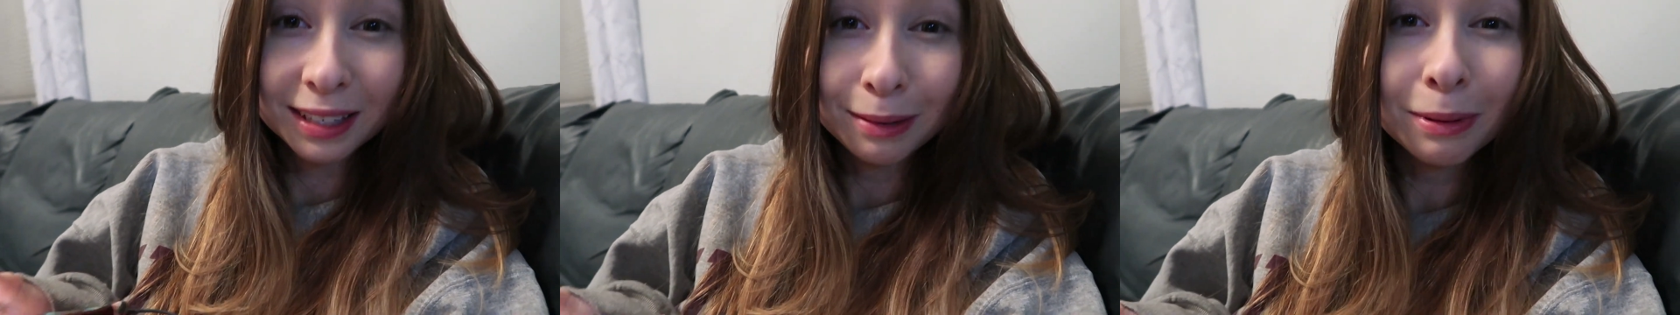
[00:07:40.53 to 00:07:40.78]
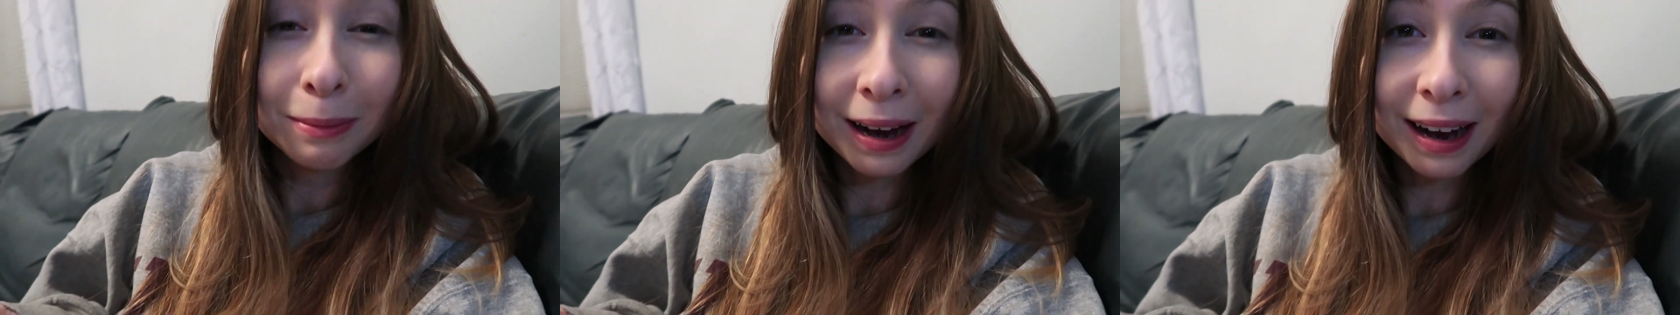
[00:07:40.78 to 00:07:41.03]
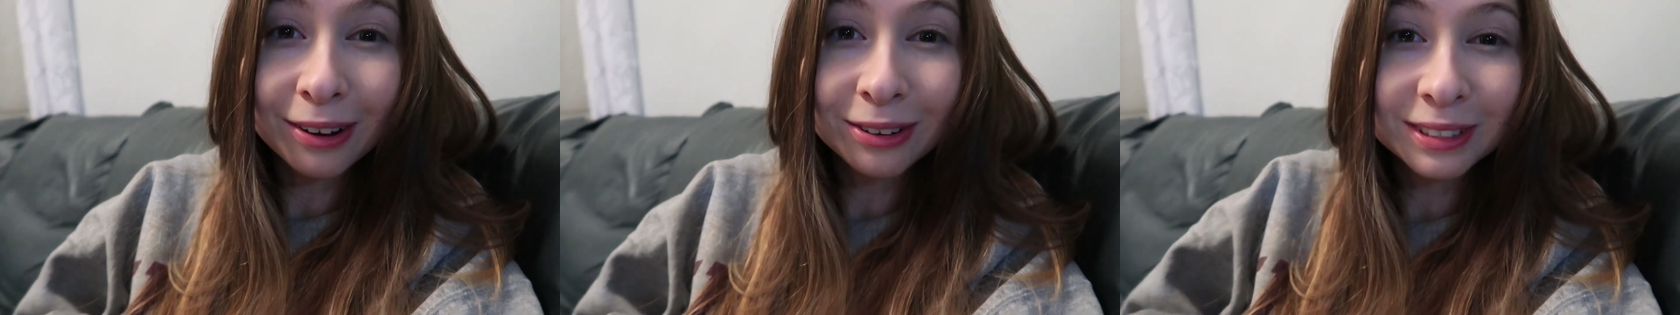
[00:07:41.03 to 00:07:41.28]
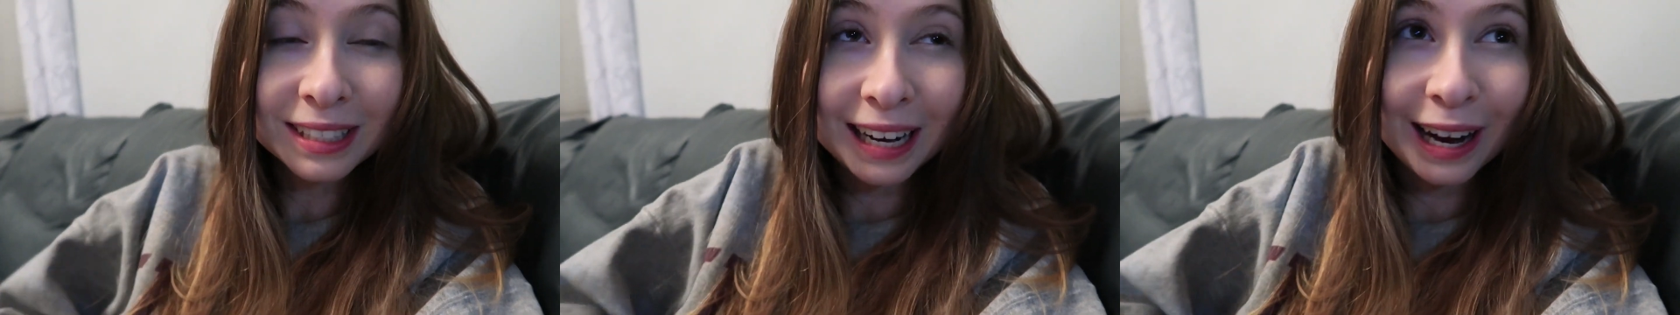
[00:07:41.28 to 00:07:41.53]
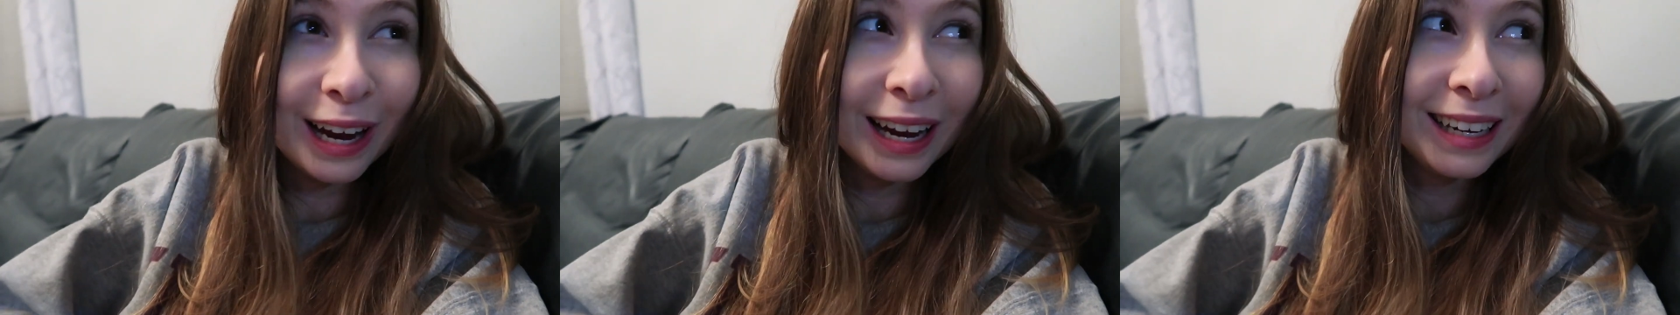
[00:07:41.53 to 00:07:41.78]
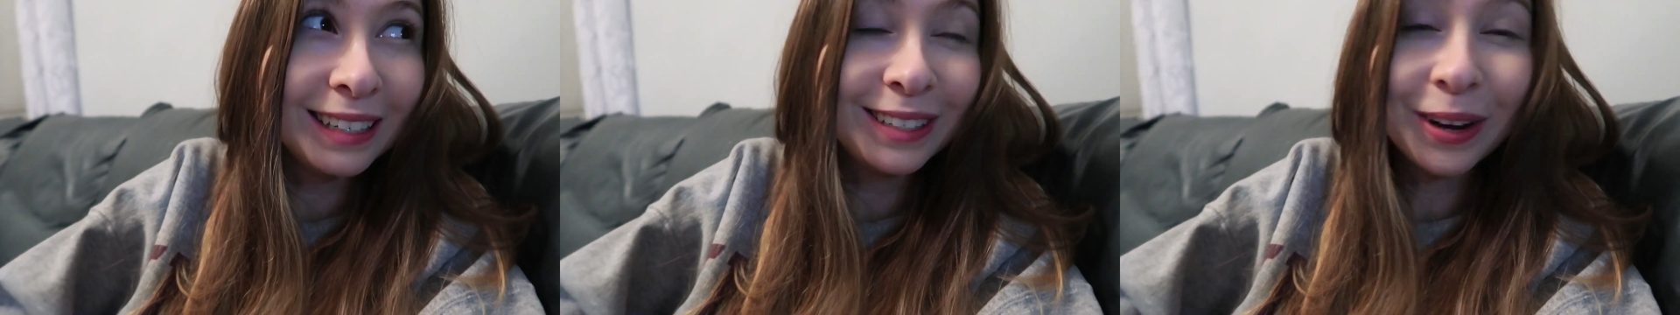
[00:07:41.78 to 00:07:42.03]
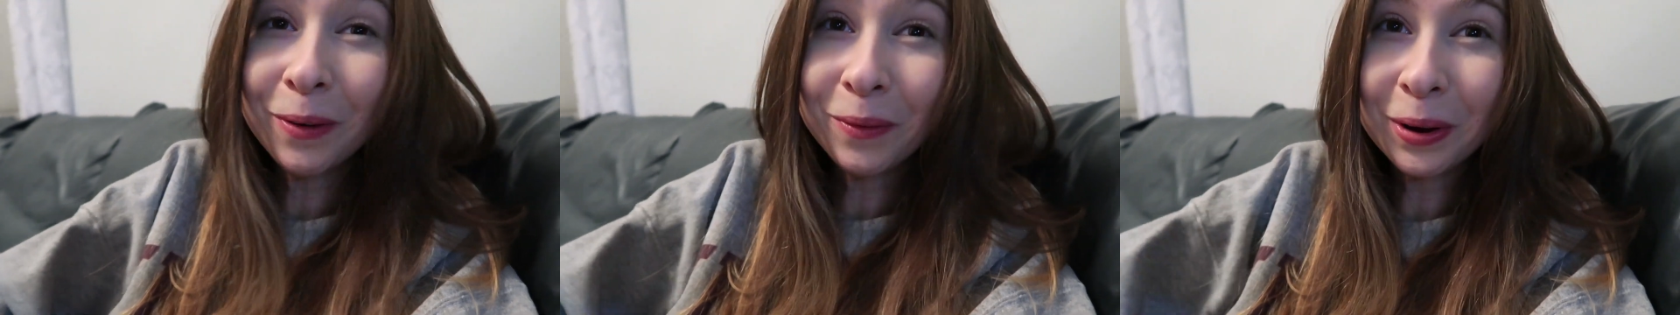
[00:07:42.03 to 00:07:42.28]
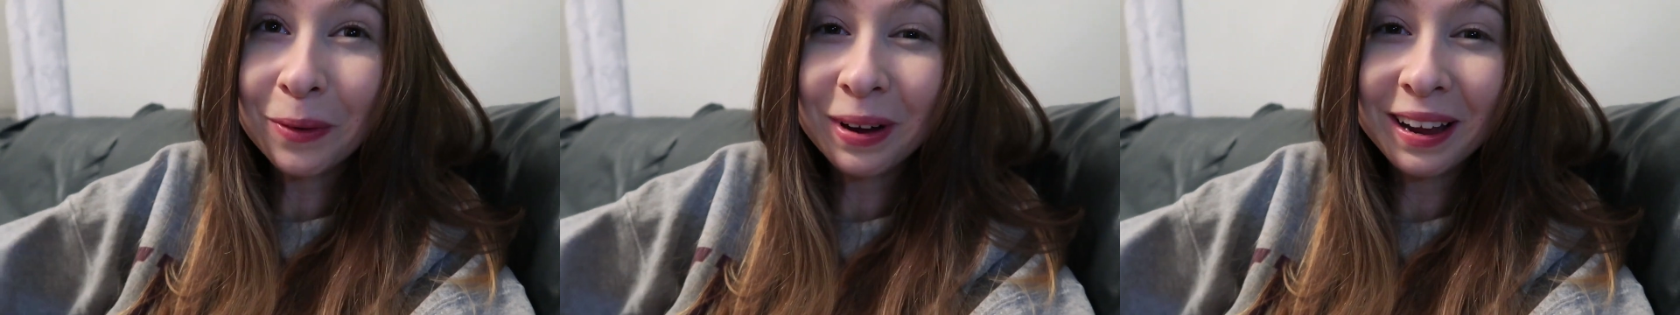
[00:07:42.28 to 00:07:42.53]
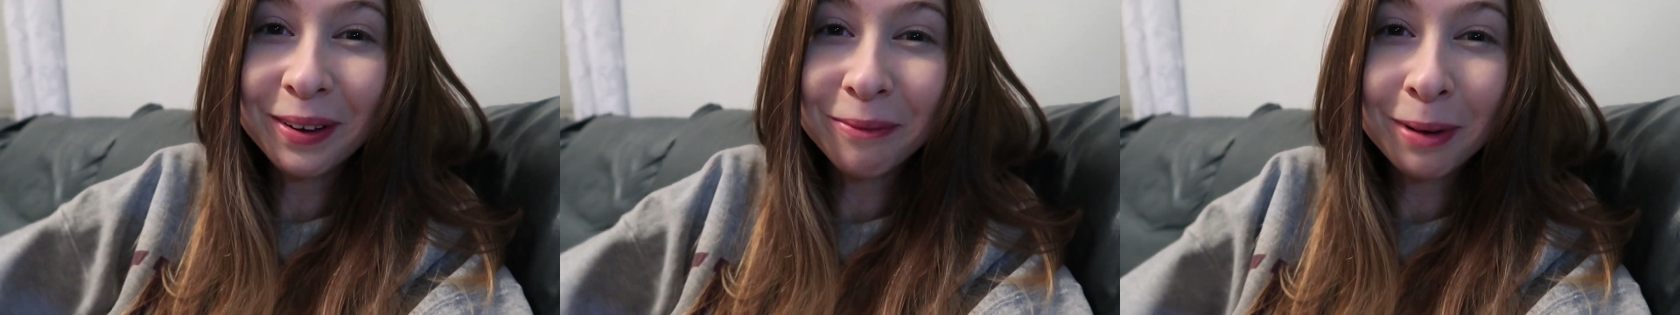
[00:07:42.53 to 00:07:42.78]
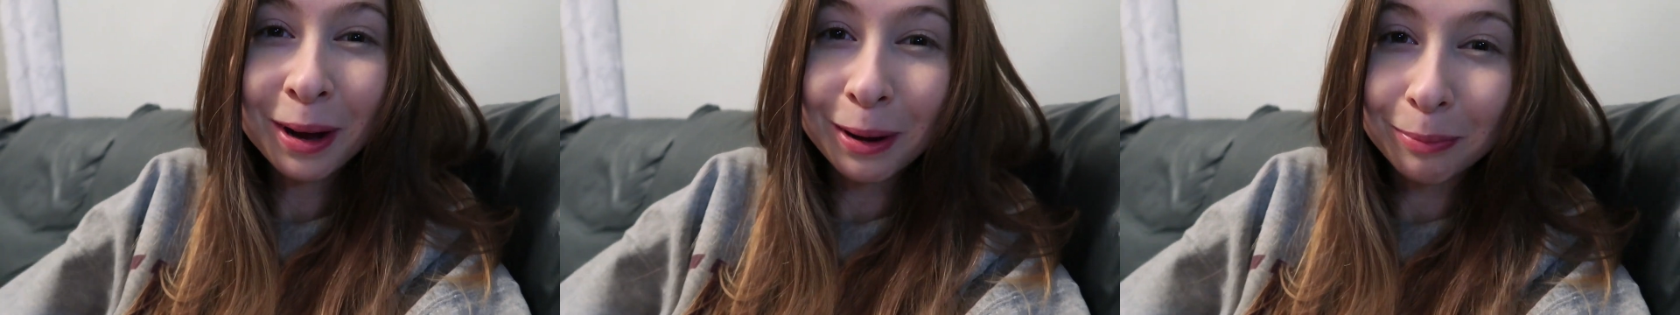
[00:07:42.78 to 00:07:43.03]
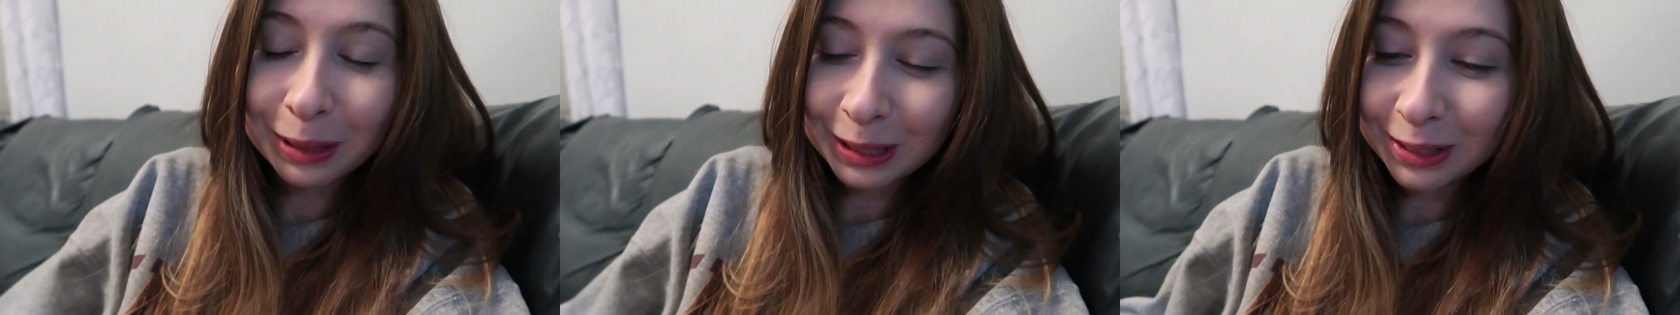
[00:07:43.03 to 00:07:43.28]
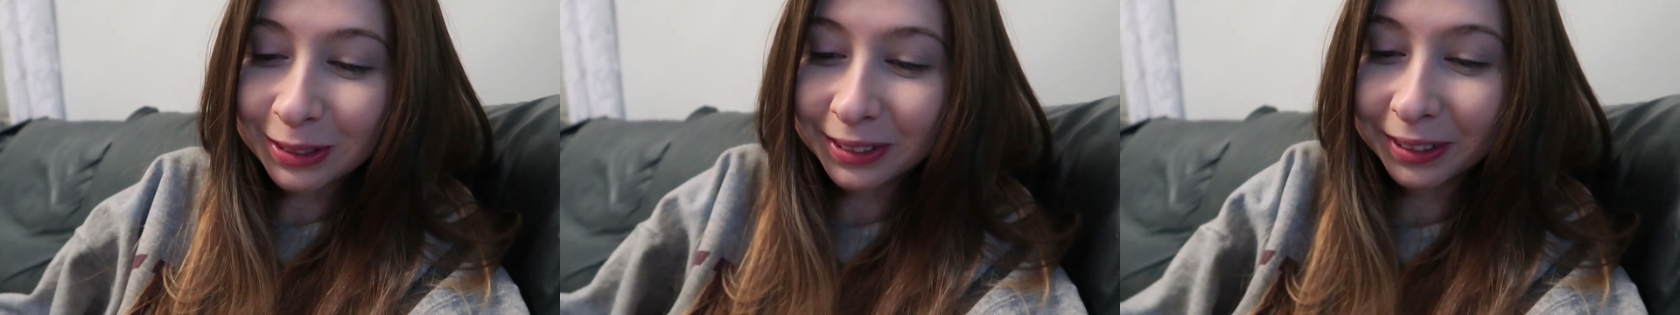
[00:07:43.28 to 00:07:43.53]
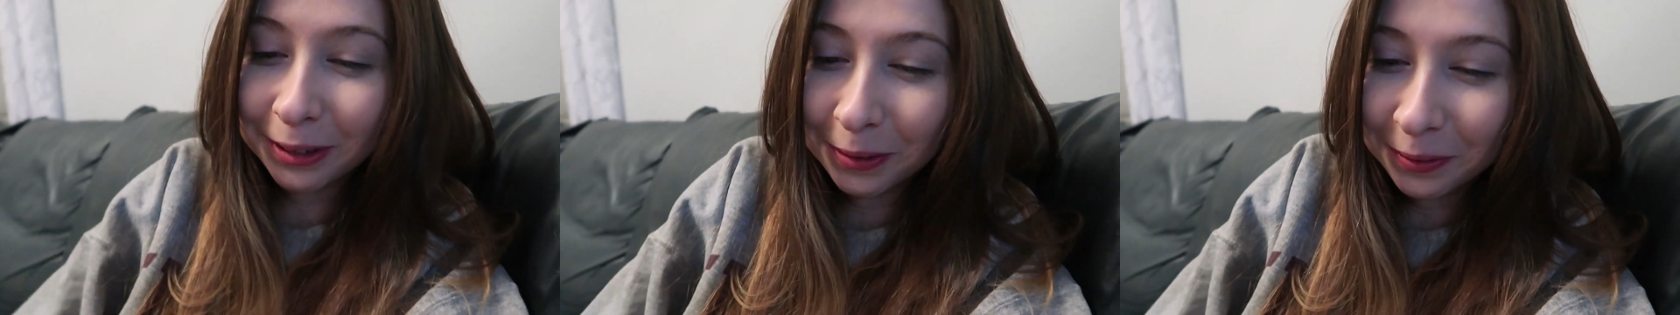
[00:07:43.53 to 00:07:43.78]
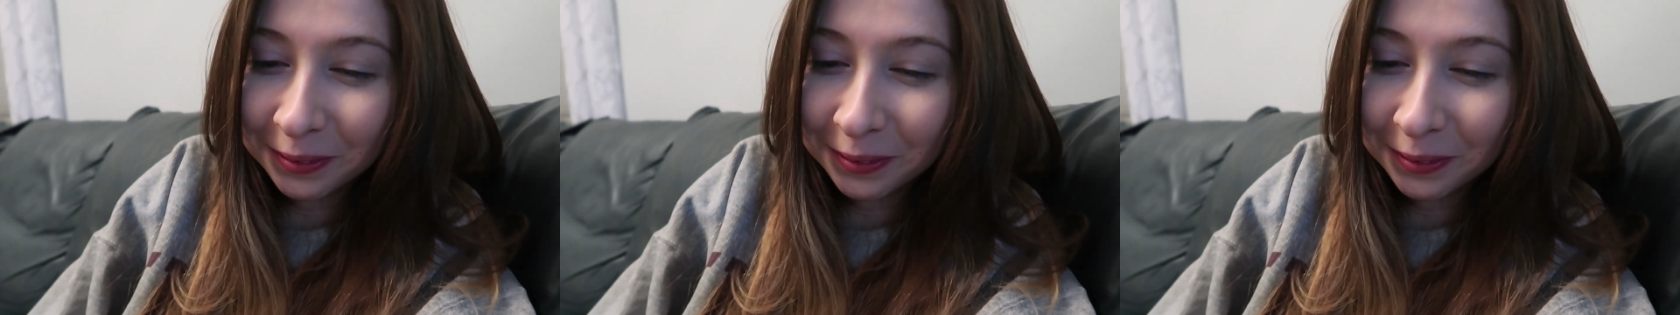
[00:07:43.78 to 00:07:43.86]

In my house and I don't want to wake them up, so